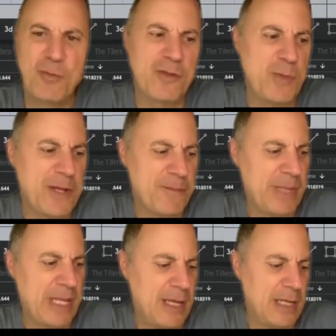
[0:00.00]
out with me.
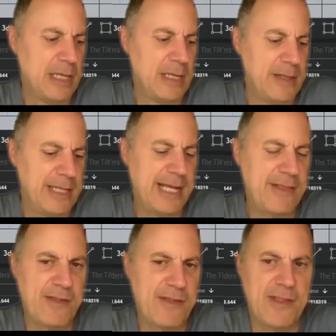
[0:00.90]

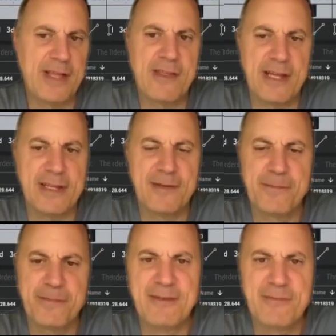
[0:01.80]
That's it.
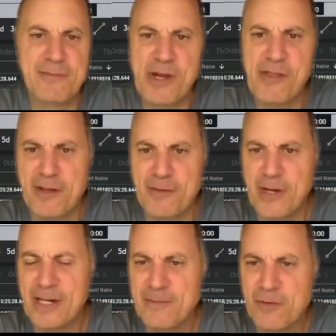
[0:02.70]
And for myself,
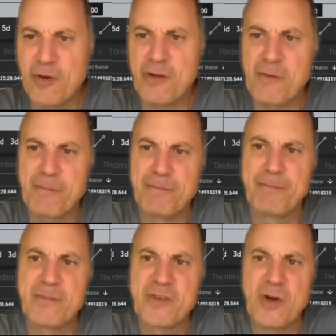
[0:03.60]
right? Of course.
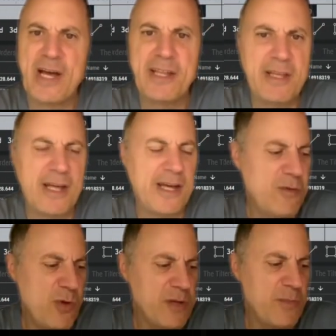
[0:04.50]
So
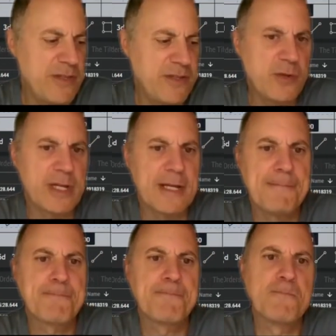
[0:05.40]
highly recommend doing
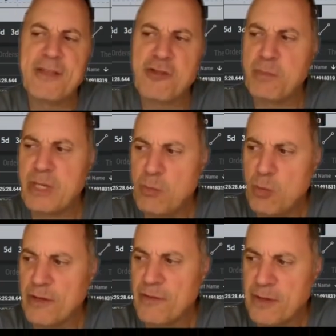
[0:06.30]
it. Maybe that should be
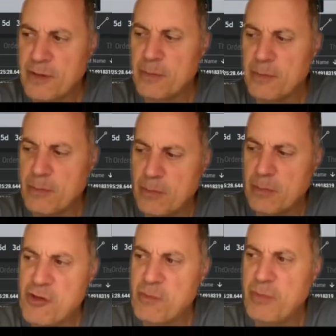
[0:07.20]
one of
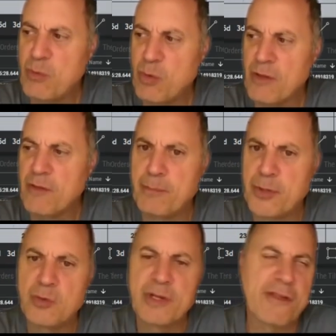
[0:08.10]
the
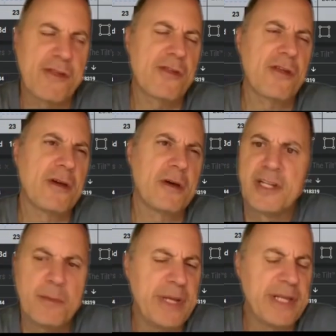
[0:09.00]
bonus
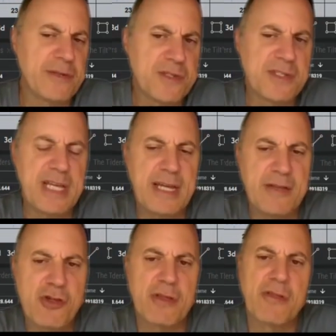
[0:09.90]
developmental
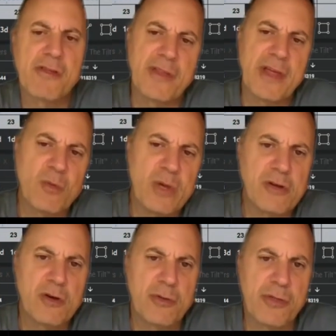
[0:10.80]
stages that we
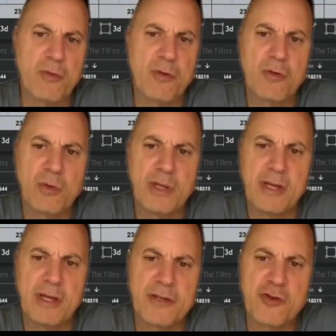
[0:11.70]
go through
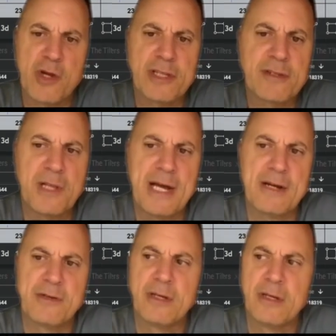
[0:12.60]
here at Trend
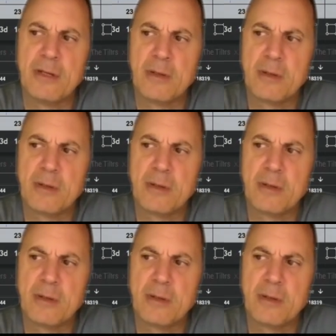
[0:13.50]
Cloud